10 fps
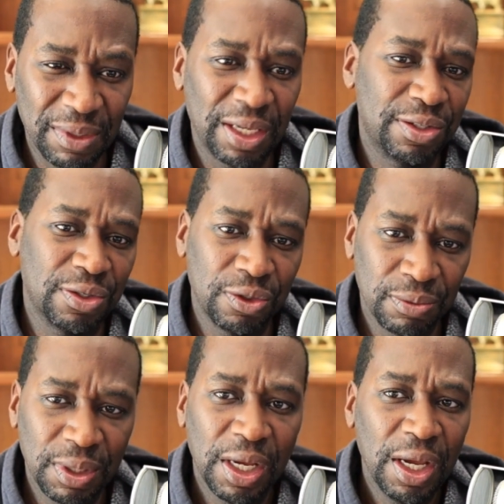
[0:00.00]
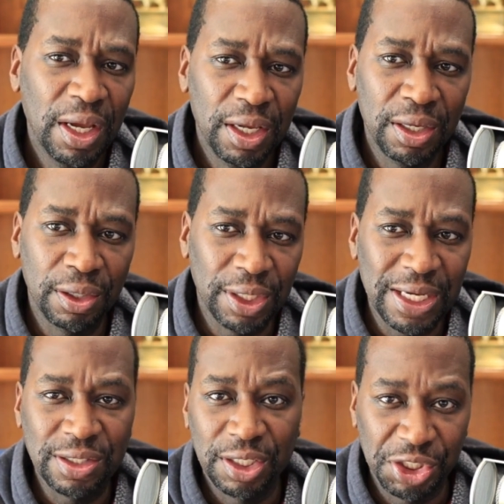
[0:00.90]
They assume, you know, you
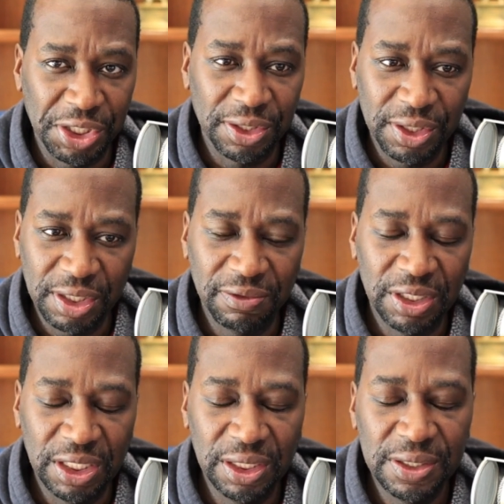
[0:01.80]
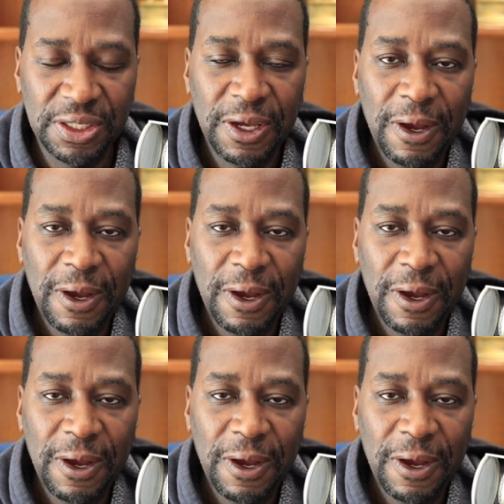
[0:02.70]
guys are going to share the DVDs.